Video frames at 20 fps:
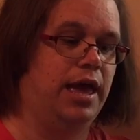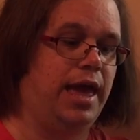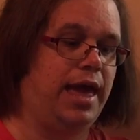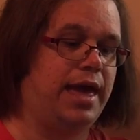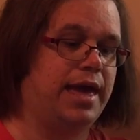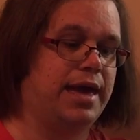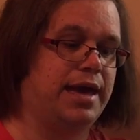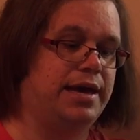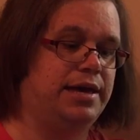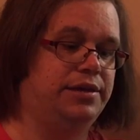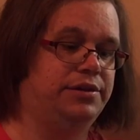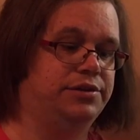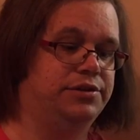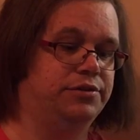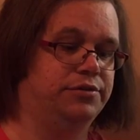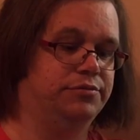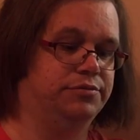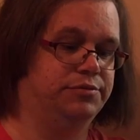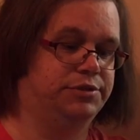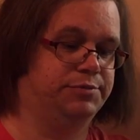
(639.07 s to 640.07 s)

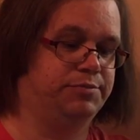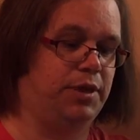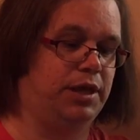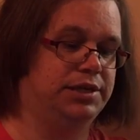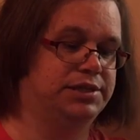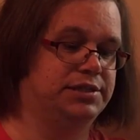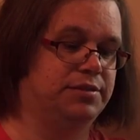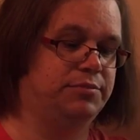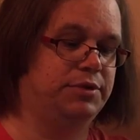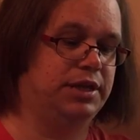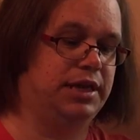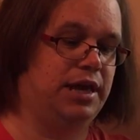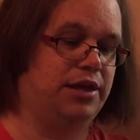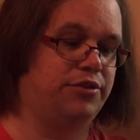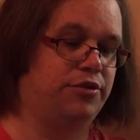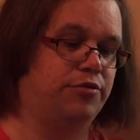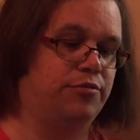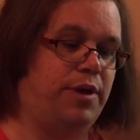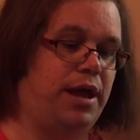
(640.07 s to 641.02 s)
and spliced them together,